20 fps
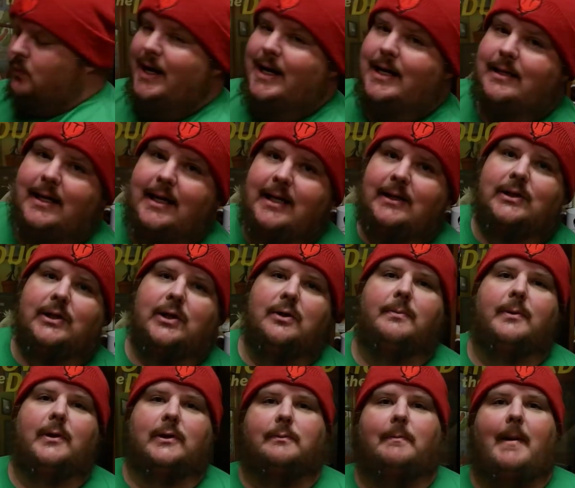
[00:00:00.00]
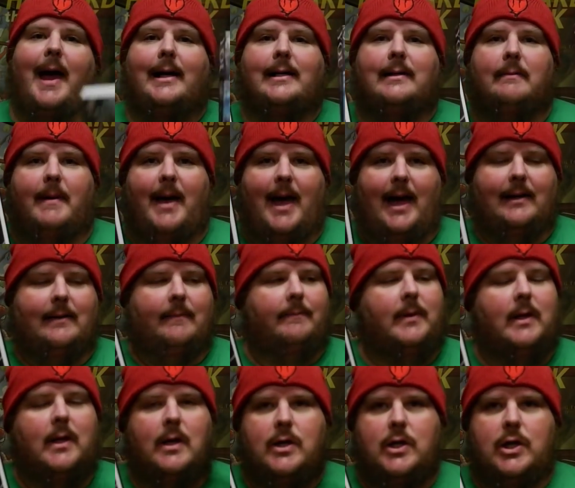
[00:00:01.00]
read these two books back to back.
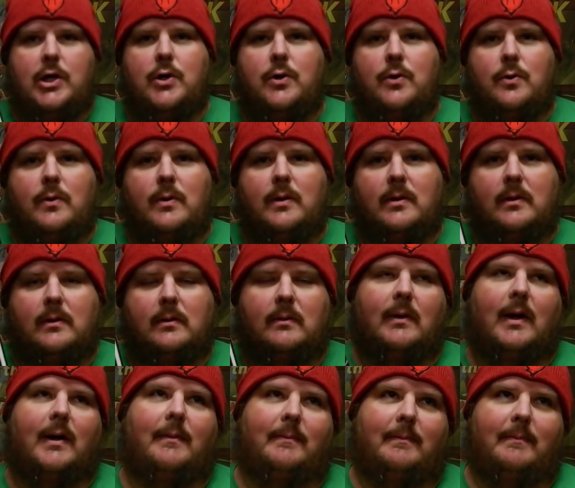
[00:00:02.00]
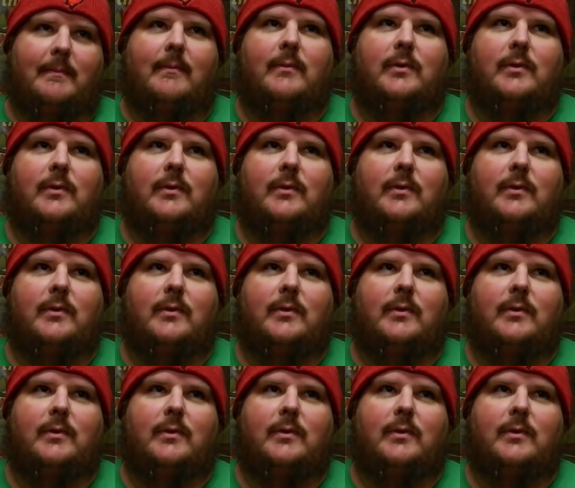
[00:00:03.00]
You well,